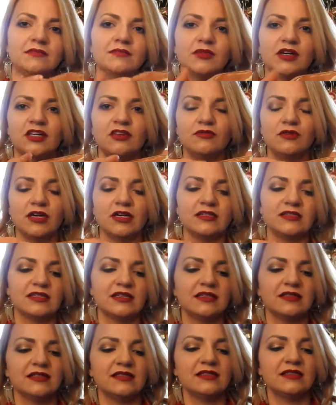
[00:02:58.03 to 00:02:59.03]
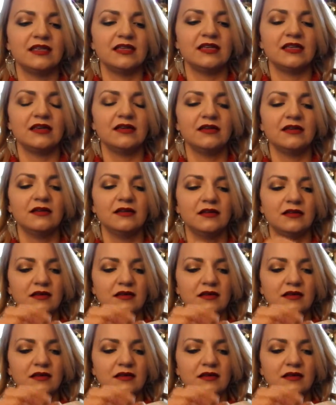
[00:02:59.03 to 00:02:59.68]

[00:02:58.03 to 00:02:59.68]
but you guys can see